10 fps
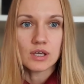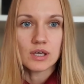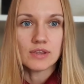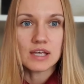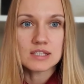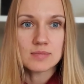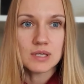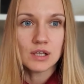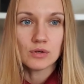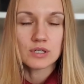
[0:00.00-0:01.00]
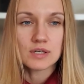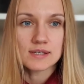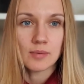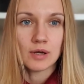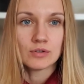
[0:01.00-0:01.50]
that's me looking
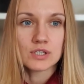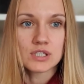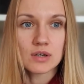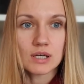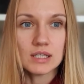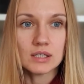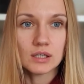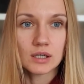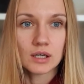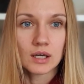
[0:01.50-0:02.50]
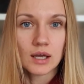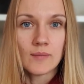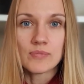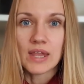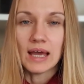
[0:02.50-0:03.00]
somewhere on the screen,
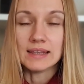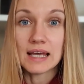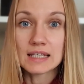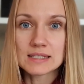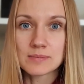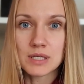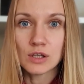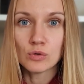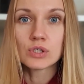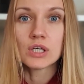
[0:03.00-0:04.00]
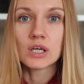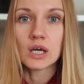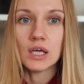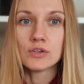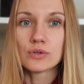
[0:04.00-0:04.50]
and that's me looking
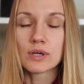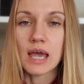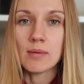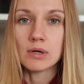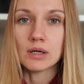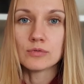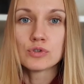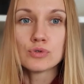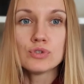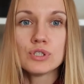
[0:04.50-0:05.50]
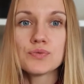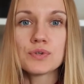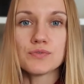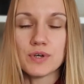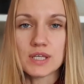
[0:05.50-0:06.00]
into a camera, two
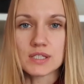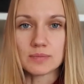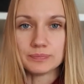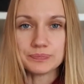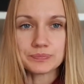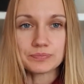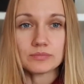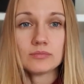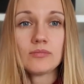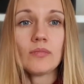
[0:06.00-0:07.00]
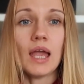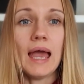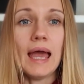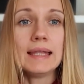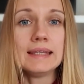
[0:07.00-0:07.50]
different things.
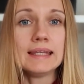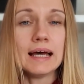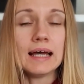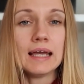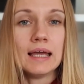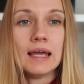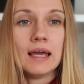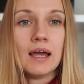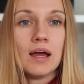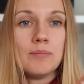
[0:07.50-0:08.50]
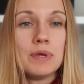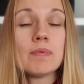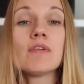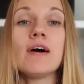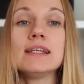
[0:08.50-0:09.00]
And
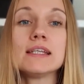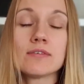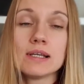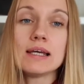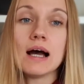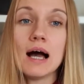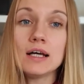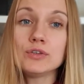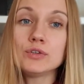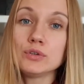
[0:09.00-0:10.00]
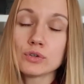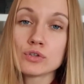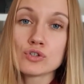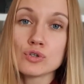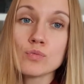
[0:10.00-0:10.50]
people find it really hard to do it on
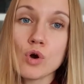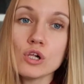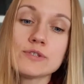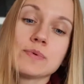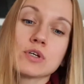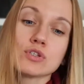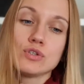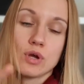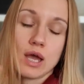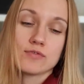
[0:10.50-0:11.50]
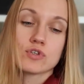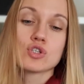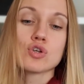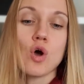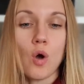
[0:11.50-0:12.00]
the Zoom calls, because you have
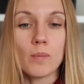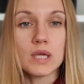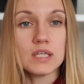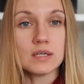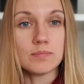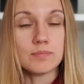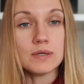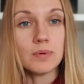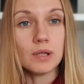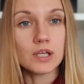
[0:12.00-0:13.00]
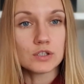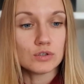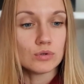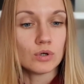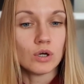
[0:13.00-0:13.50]
so many people that you